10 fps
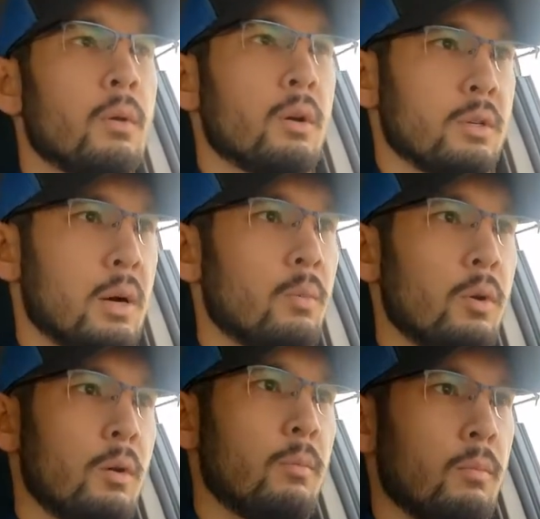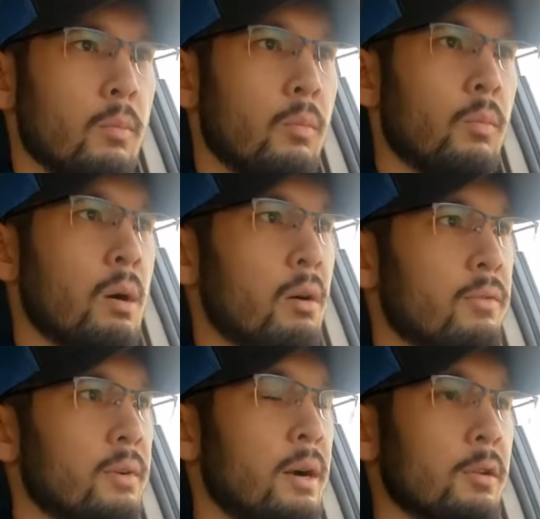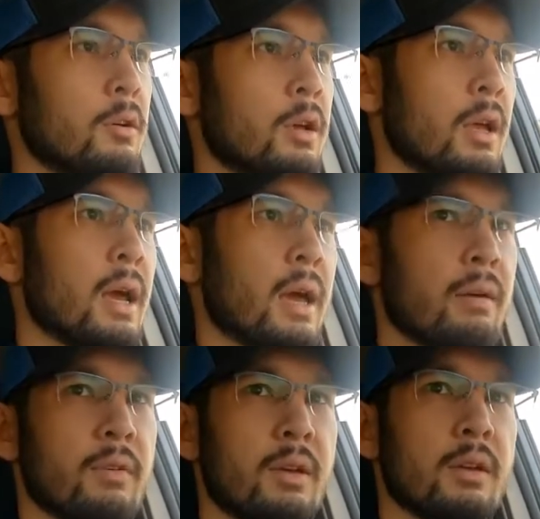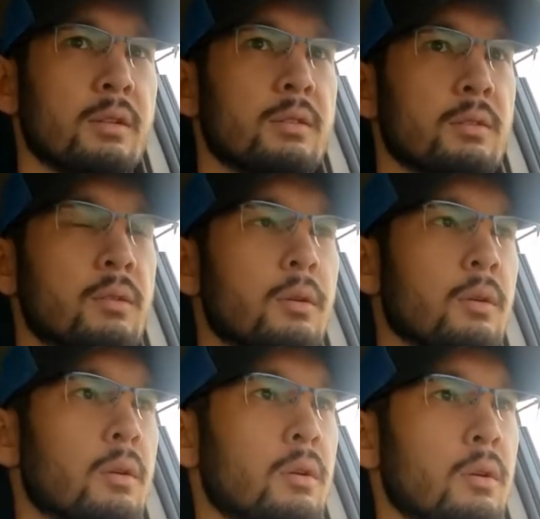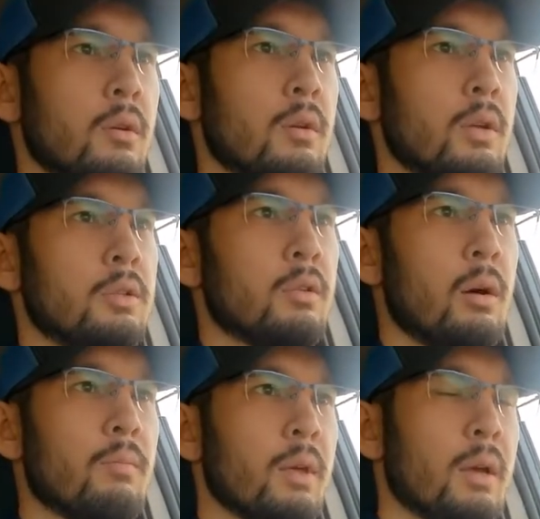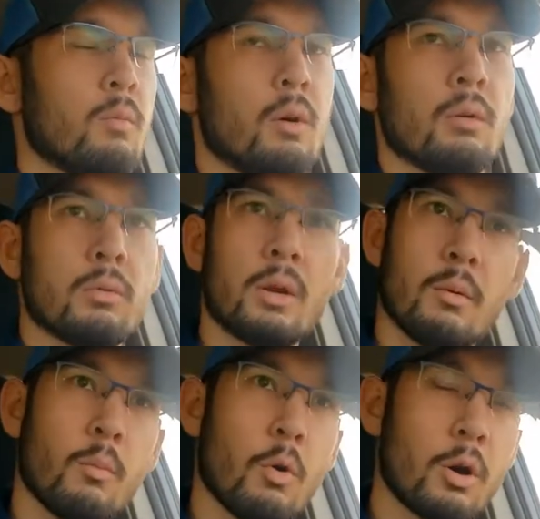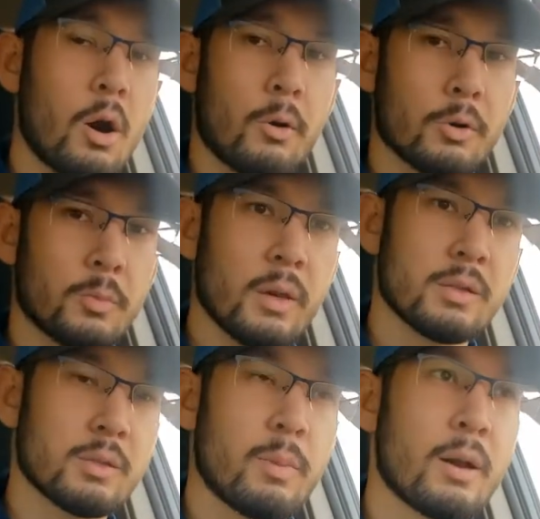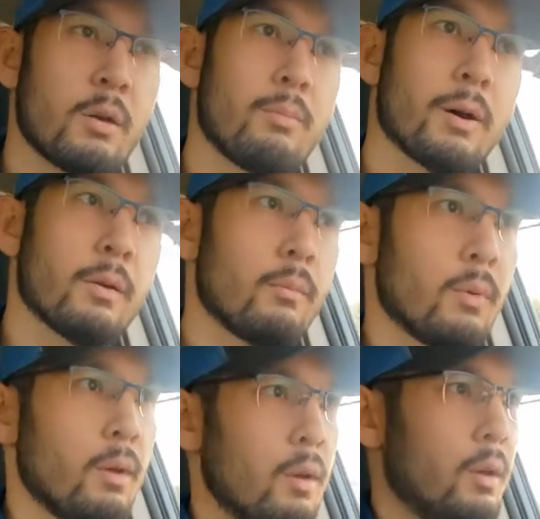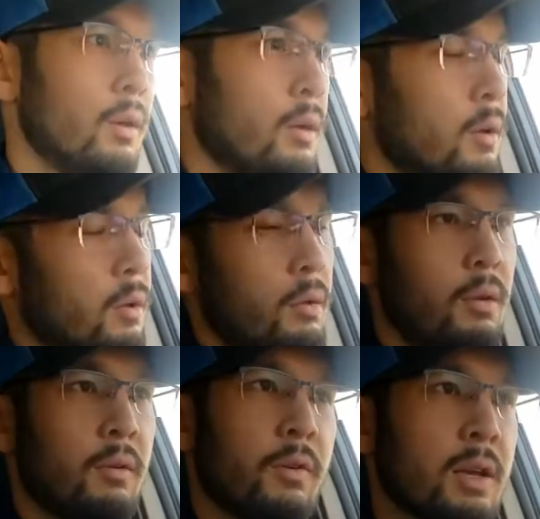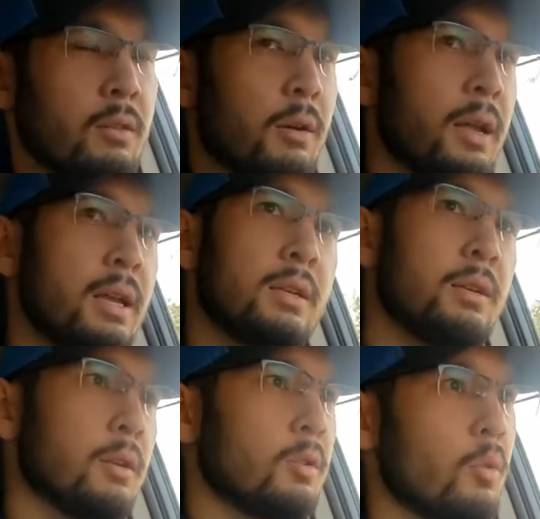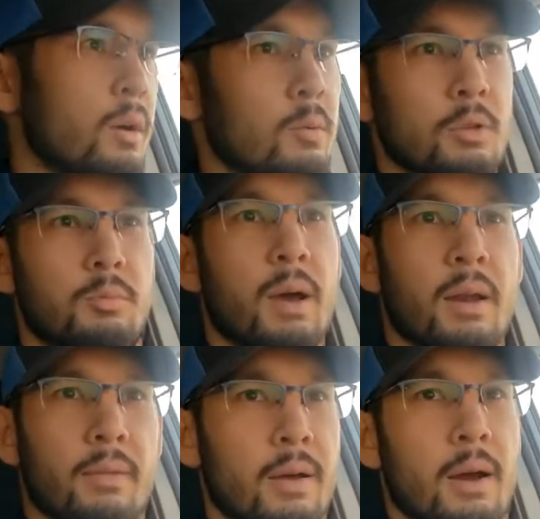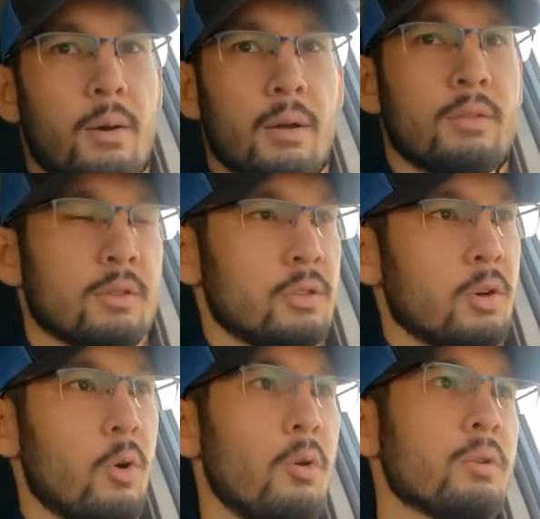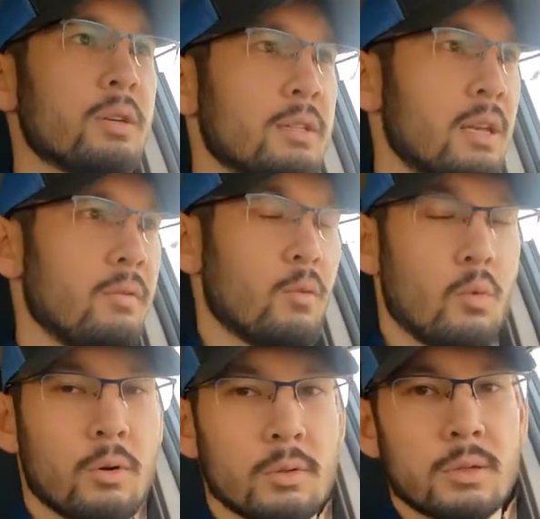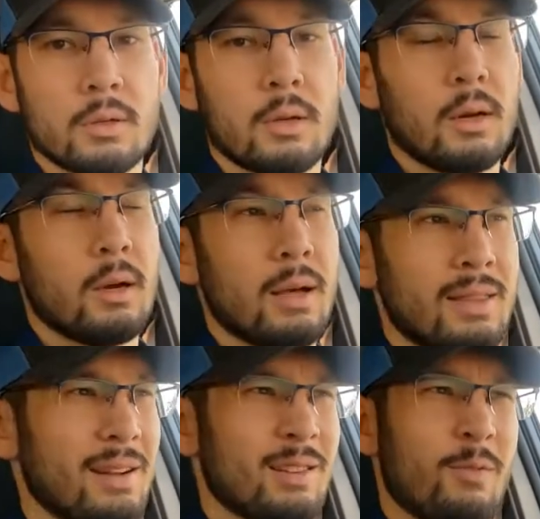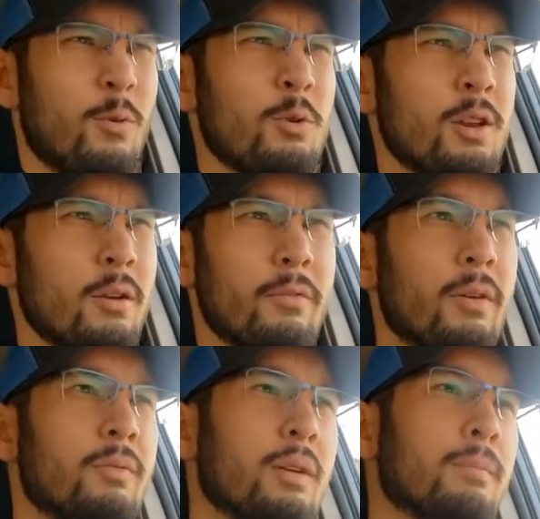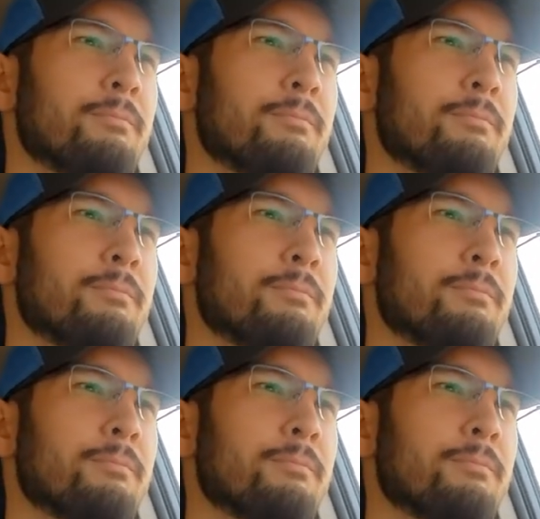because my wife and I are looking at having kids, and so I'm thinking, well, more cargo space is better. But if I thought 18 to 20 was bad on the highway, the Sequoia gets even worse. I think it's like 14 or 15.